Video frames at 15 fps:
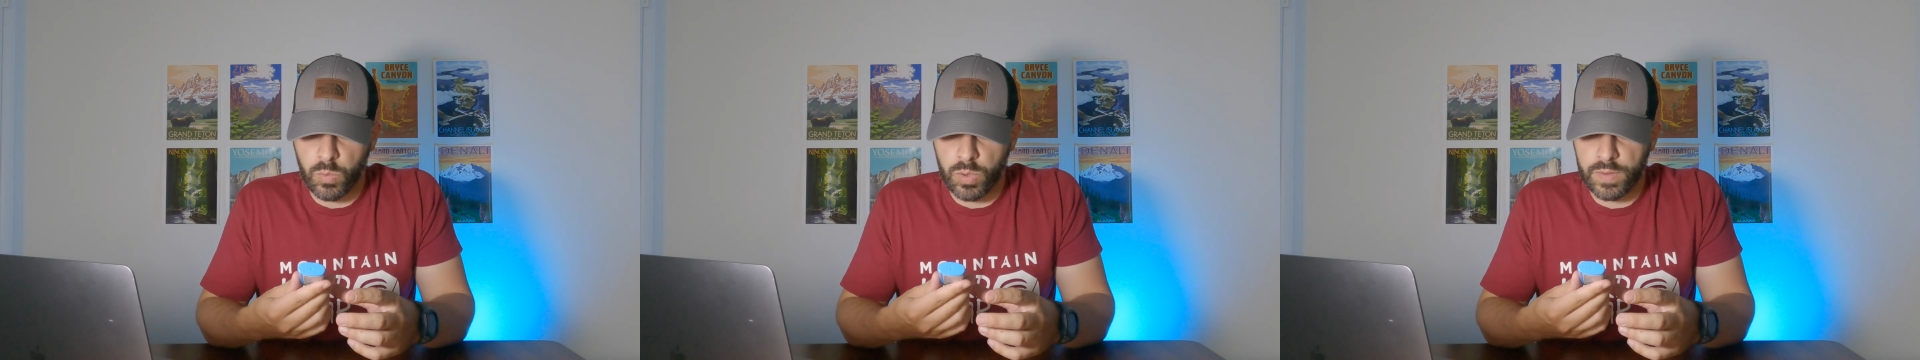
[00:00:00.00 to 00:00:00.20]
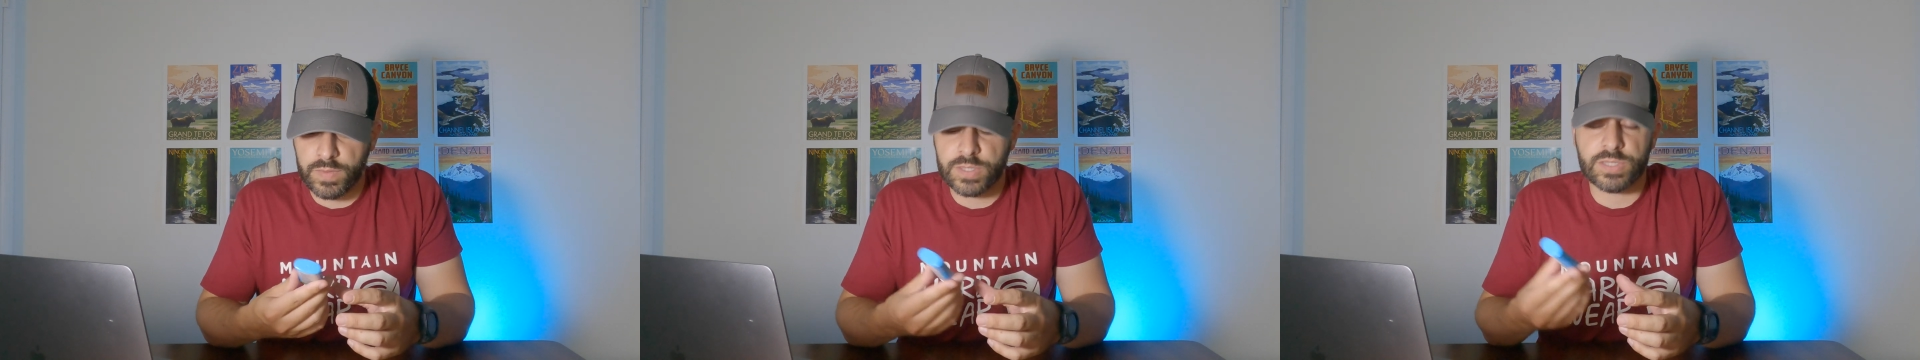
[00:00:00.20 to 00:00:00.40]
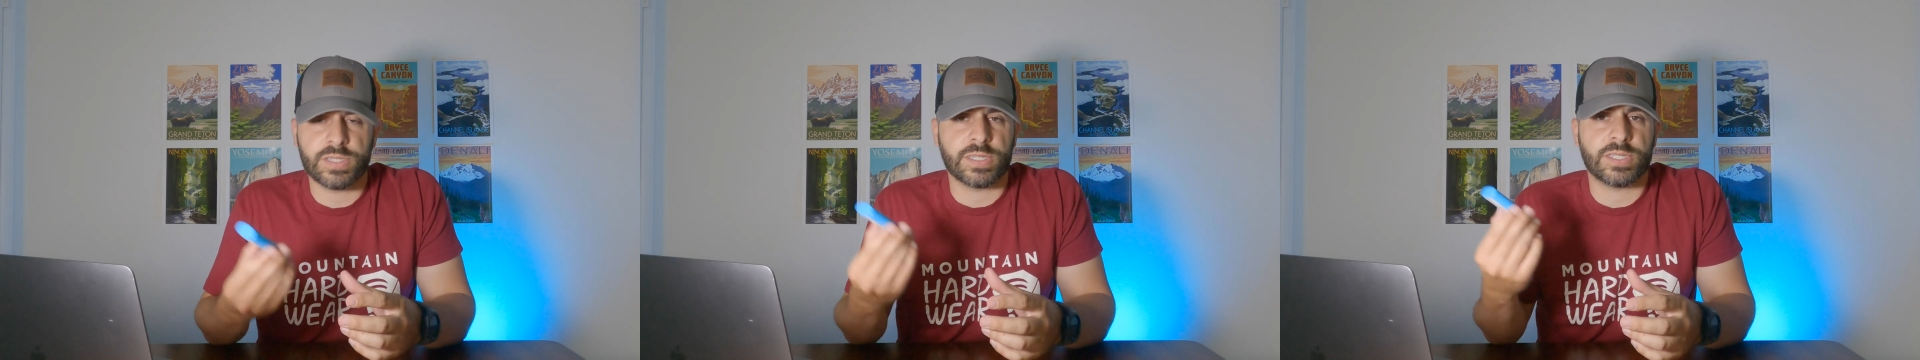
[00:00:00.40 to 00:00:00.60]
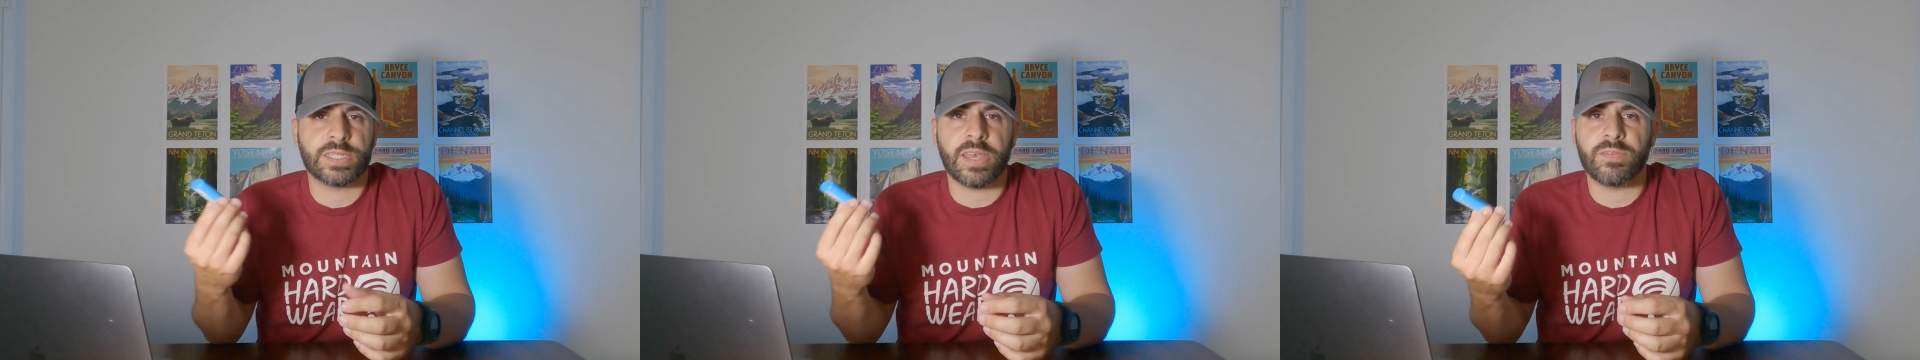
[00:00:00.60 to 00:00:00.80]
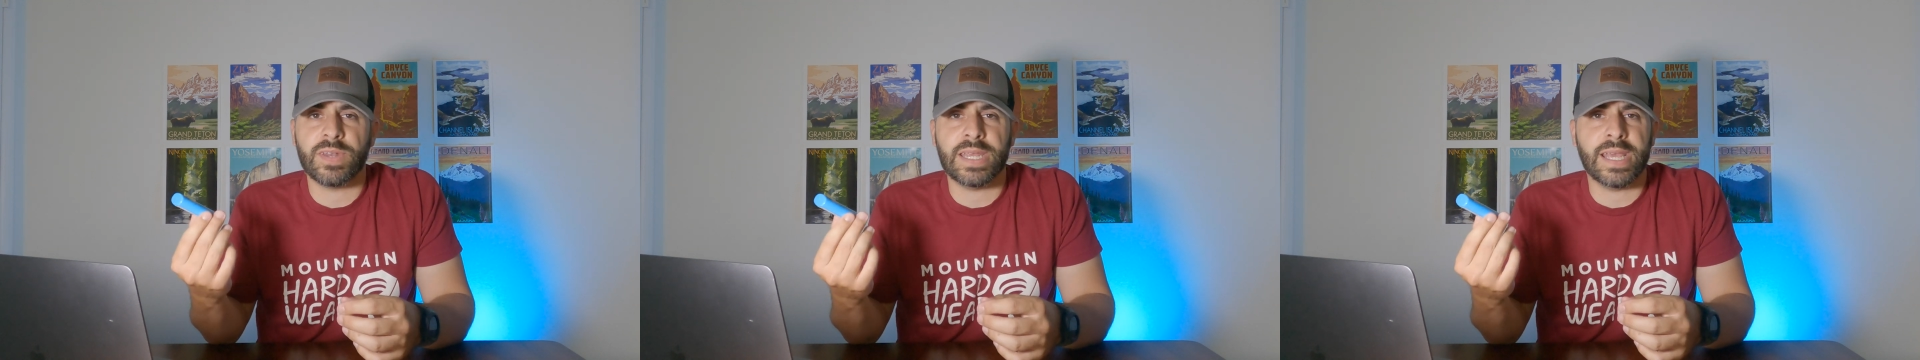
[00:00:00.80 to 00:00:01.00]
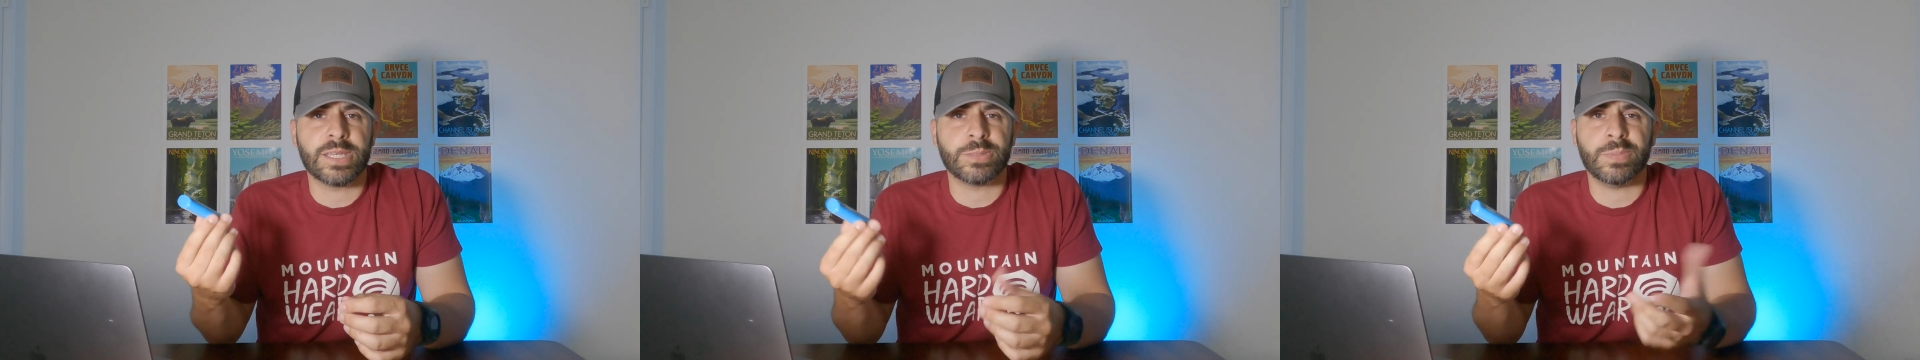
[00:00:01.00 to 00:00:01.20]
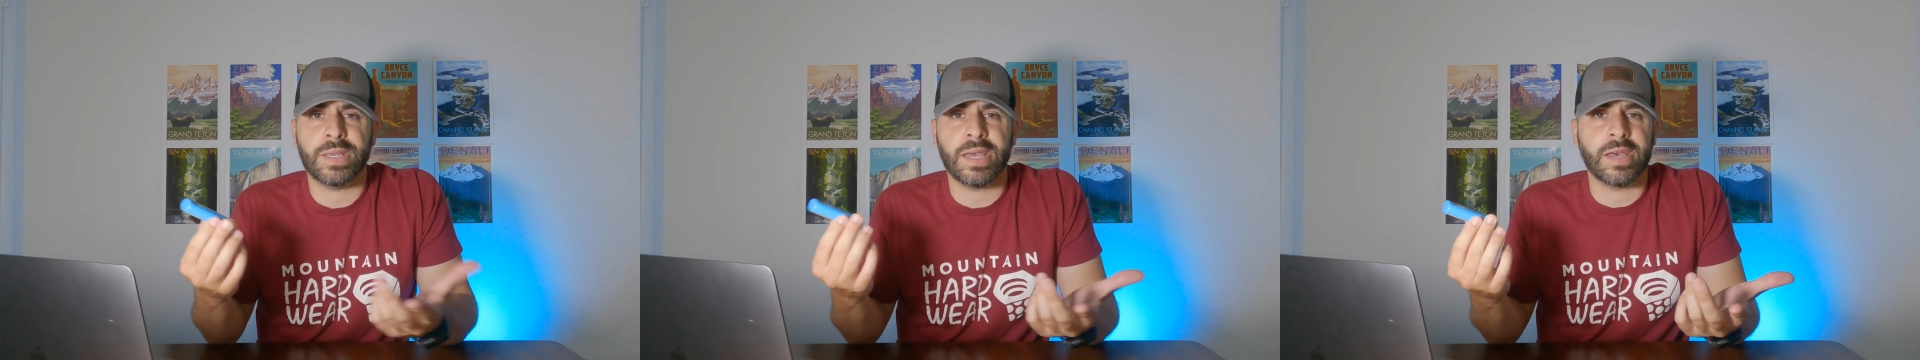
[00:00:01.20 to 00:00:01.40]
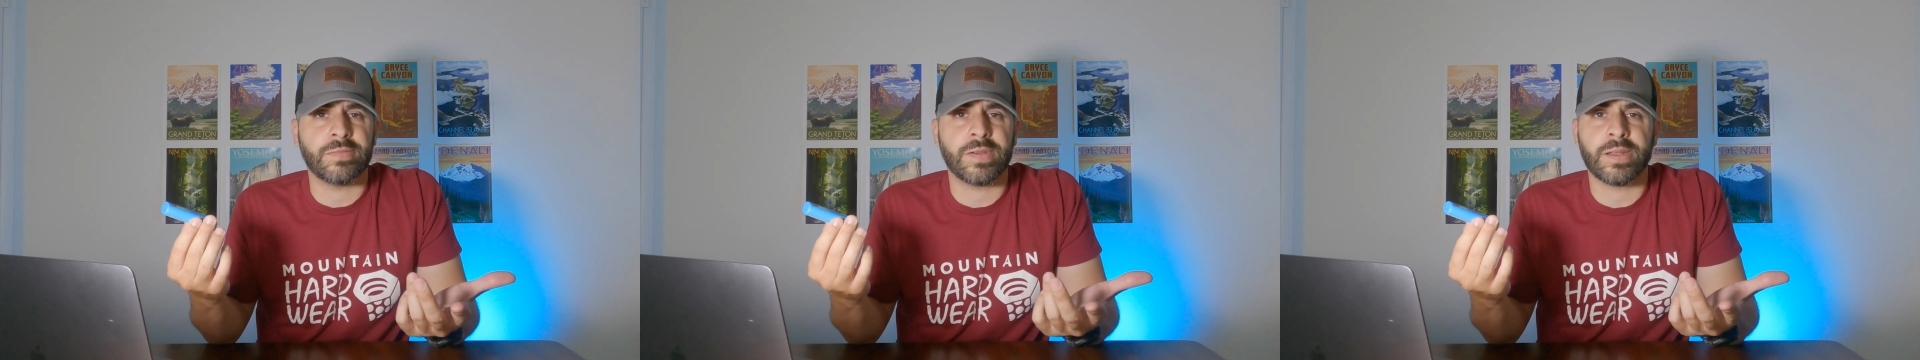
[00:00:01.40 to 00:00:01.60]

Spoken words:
one. This is a 70 SPF.